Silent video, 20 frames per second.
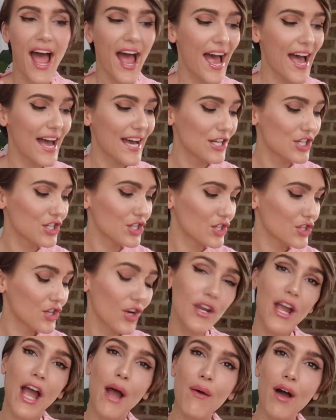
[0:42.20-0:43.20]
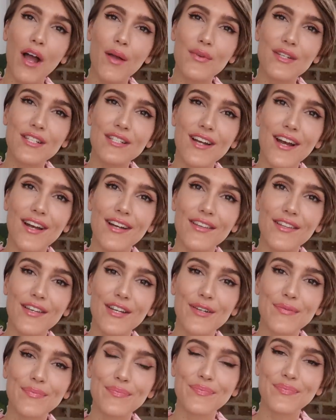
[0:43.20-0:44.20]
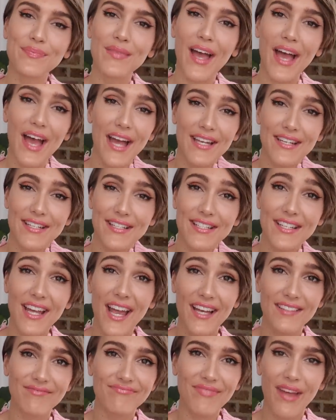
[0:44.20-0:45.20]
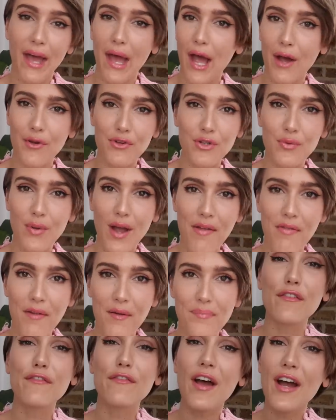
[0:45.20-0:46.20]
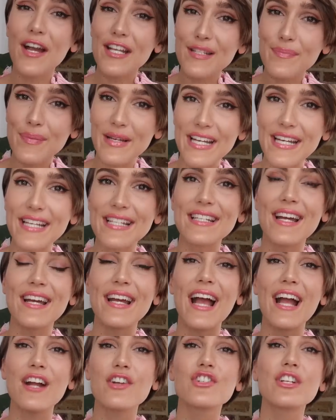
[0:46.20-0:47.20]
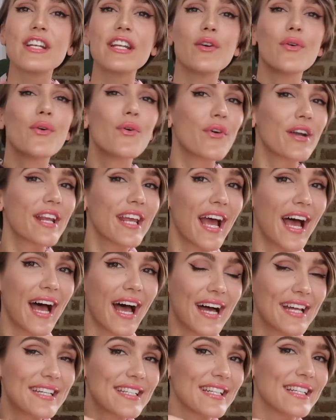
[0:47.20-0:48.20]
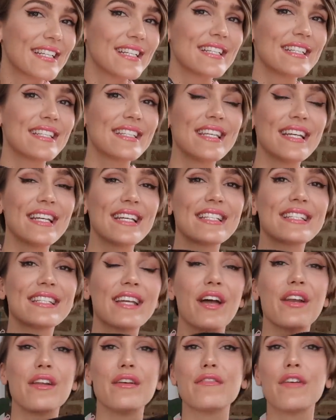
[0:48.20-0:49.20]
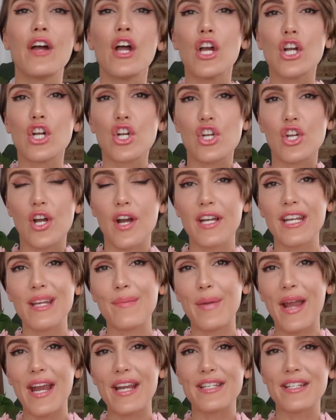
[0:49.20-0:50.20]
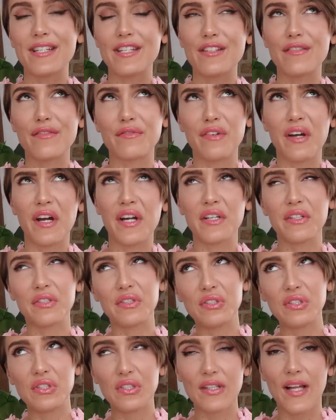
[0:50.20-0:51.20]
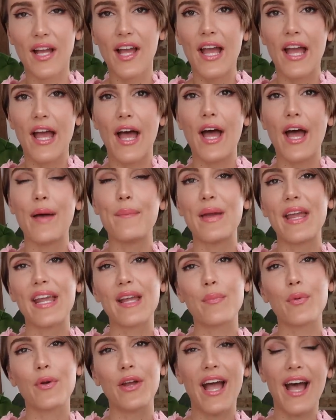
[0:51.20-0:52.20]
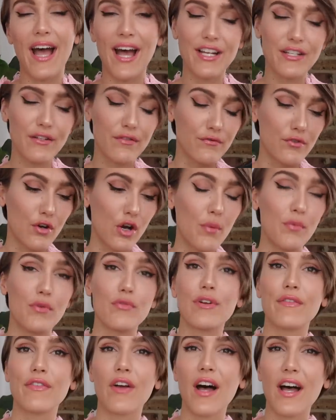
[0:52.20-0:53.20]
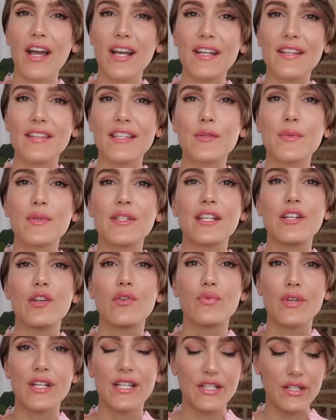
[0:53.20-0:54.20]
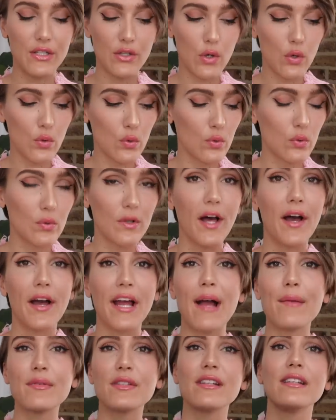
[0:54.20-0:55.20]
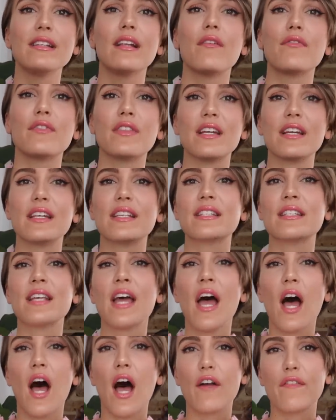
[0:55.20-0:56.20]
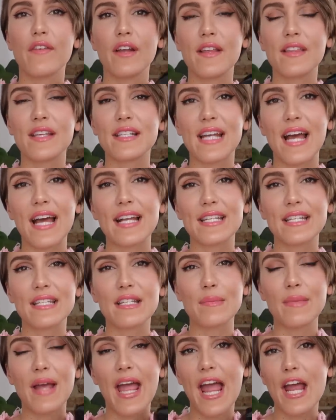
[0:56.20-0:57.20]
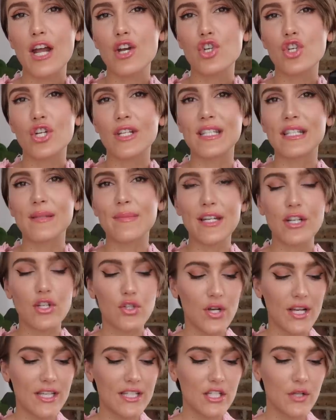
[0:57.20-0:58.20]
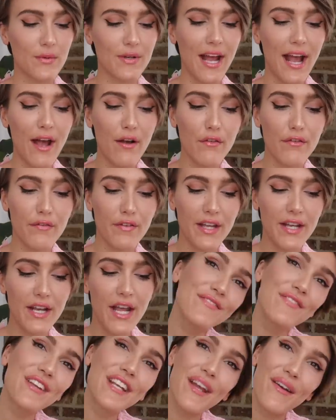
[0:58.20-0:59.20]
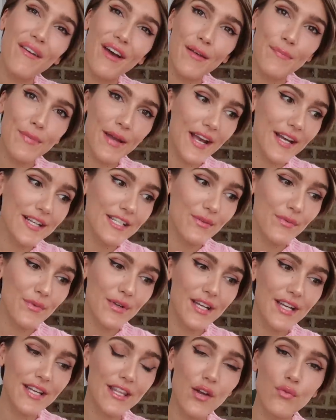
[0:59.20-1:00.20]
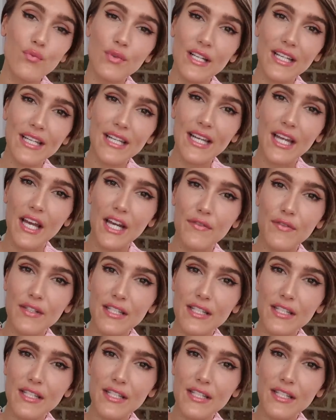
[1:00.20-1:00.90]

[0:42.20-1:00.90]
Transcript: and show you how I would style them and yeah, how to wear them. The first piece I actually already had, and it is this kind of shiny patent vinyl Baker Boy hat from River Island. This was in a recent haul. I absolutely love this. I feel like this adds some edge and some interest to an outfit. This video I paired it with a really kind